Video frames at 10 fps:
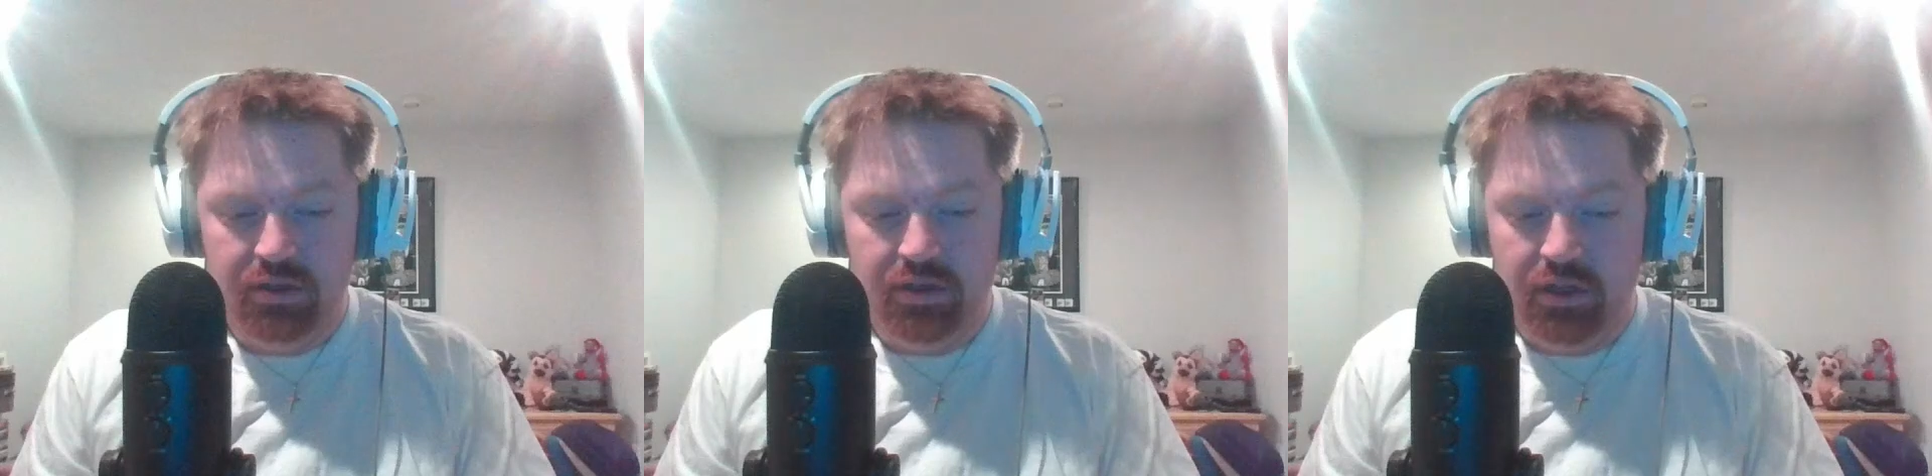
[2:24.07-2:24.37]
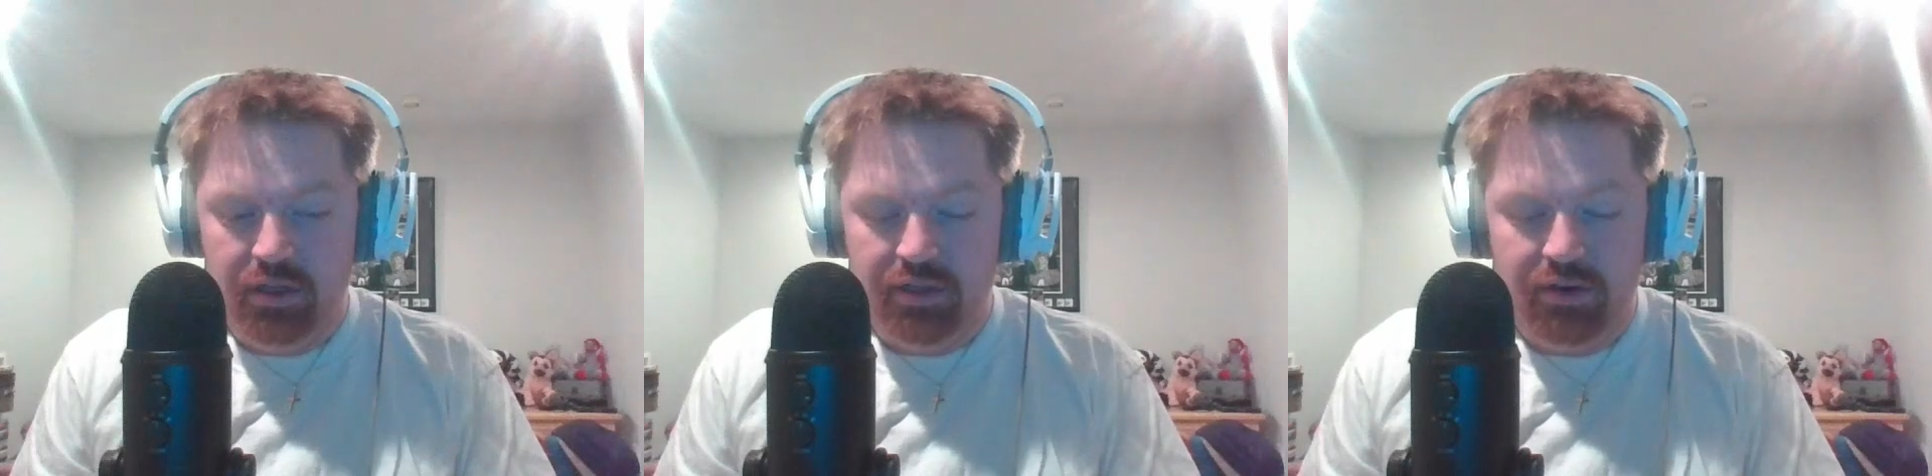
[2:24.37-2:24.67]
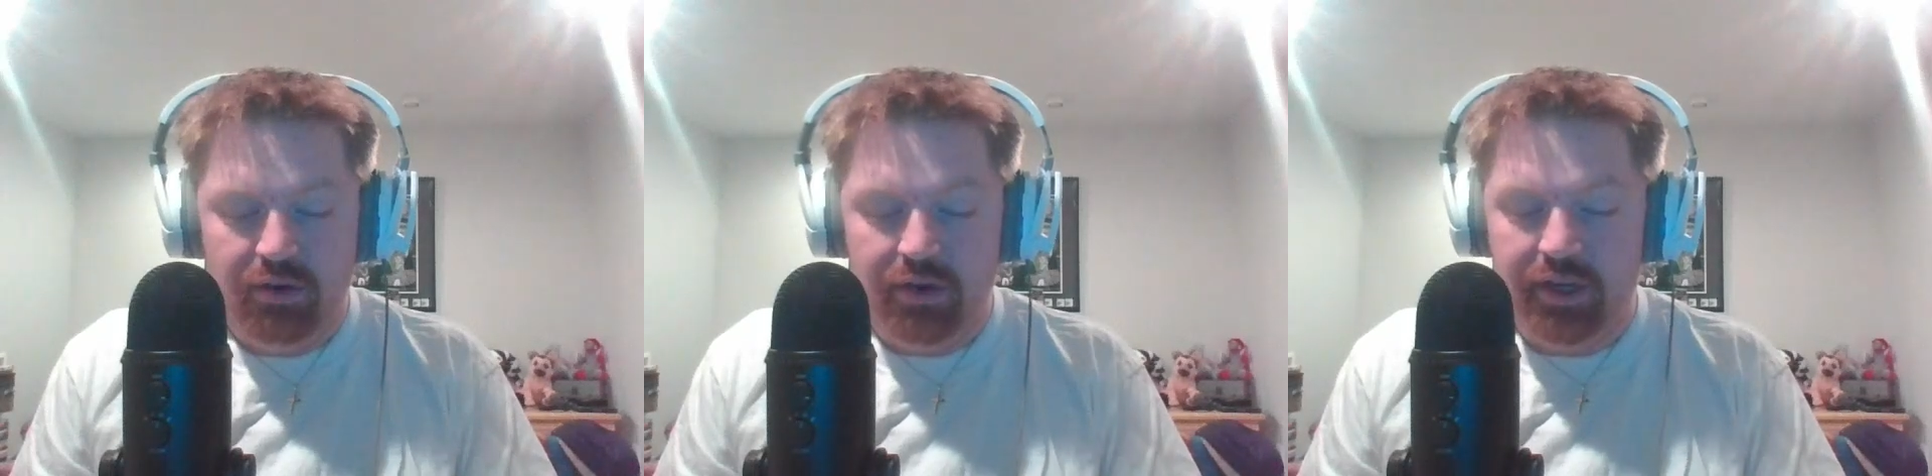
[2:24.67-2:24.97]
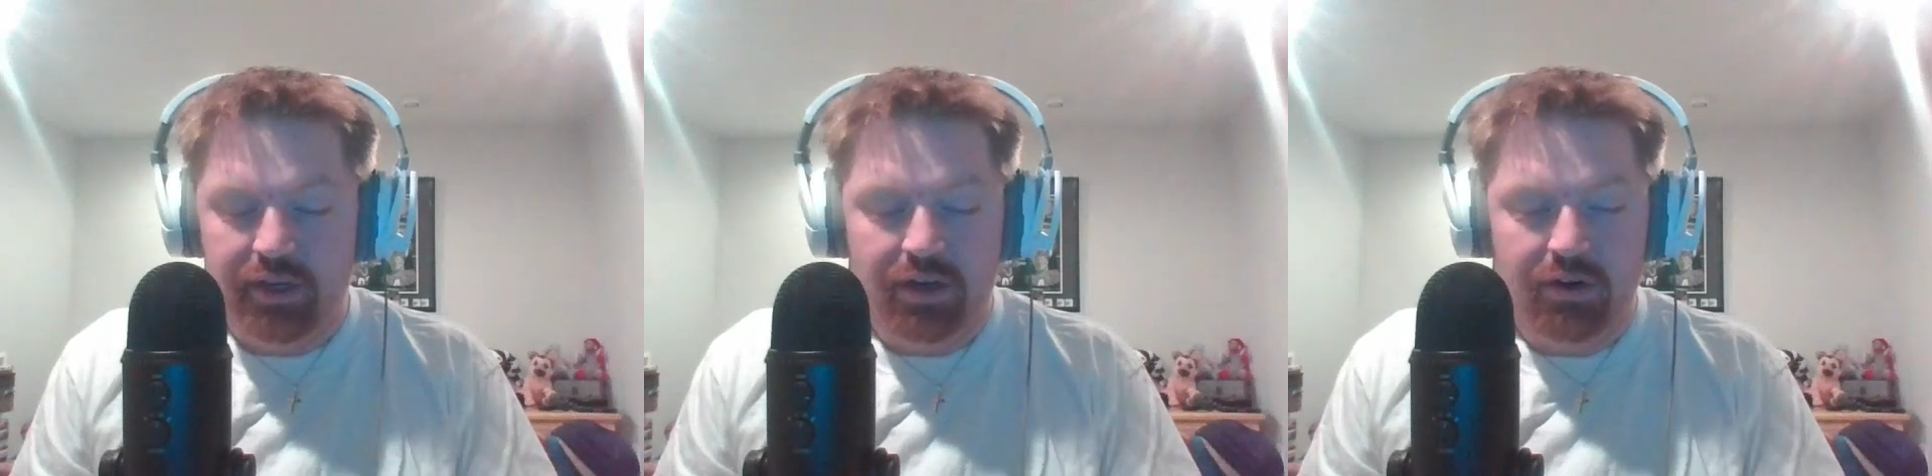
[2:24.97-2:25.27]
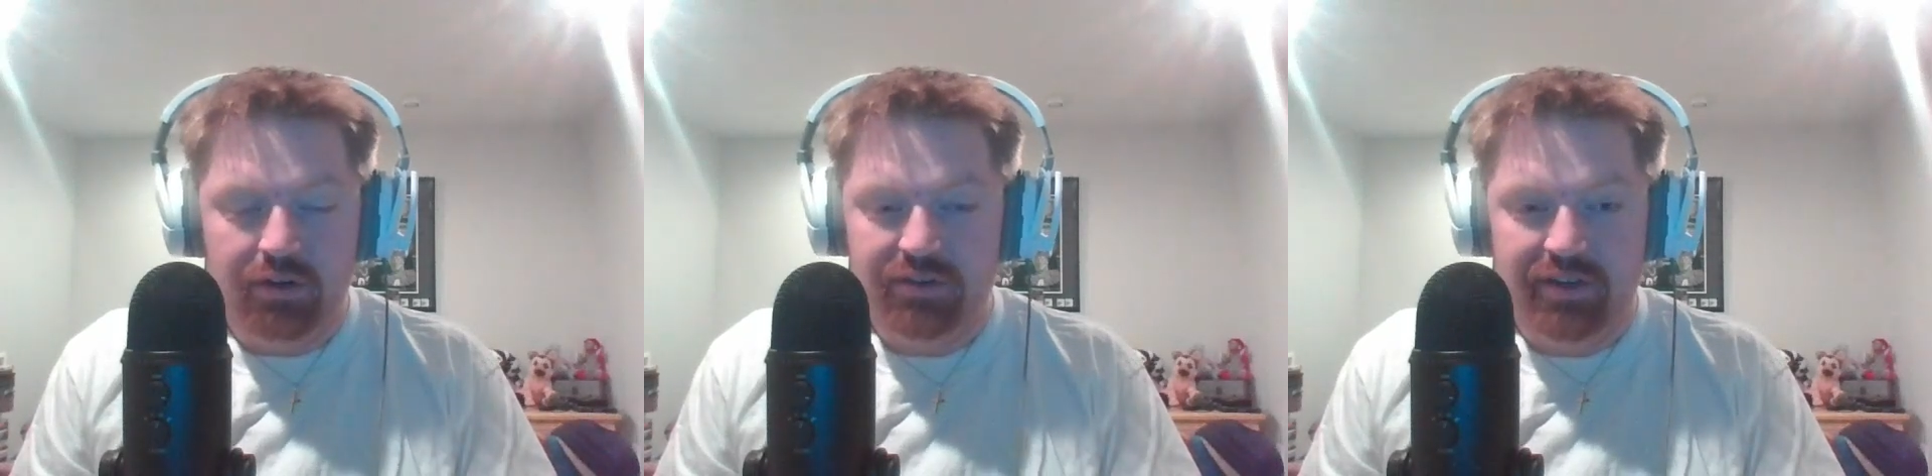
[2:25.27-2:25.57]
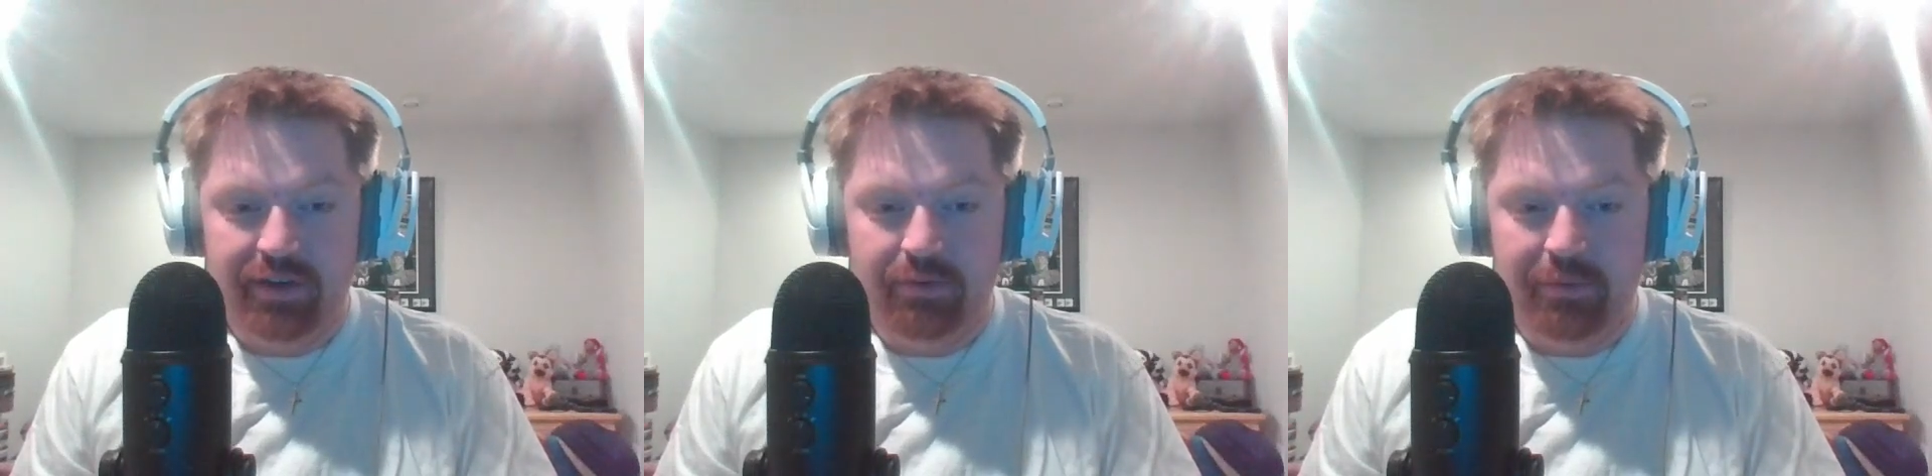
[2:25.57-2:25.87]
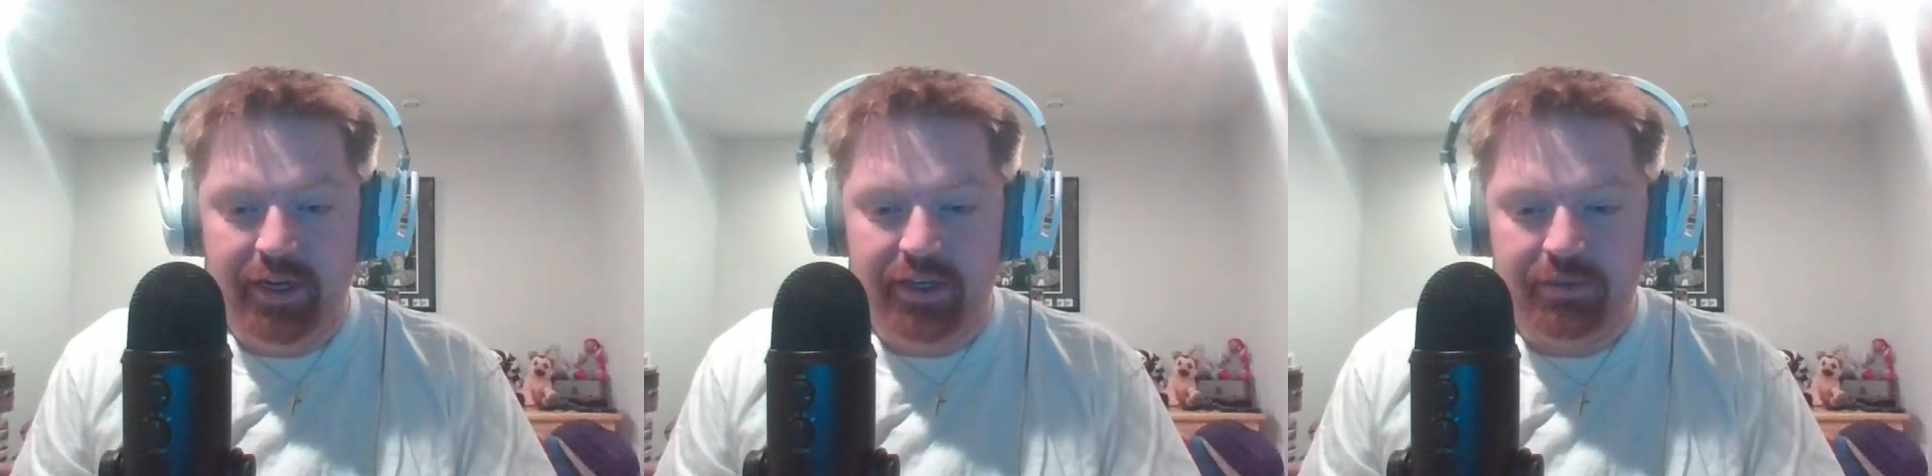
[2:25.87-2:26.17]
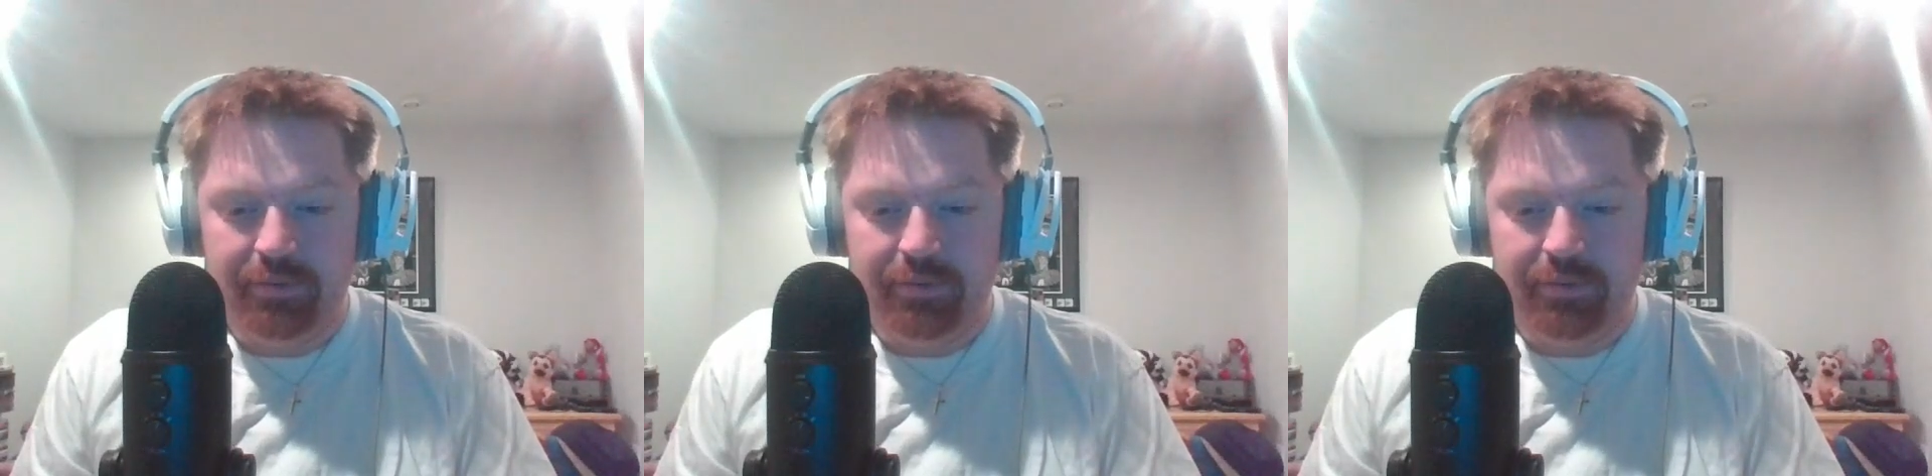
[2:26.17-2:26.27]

That's all I can call it, is devil magic,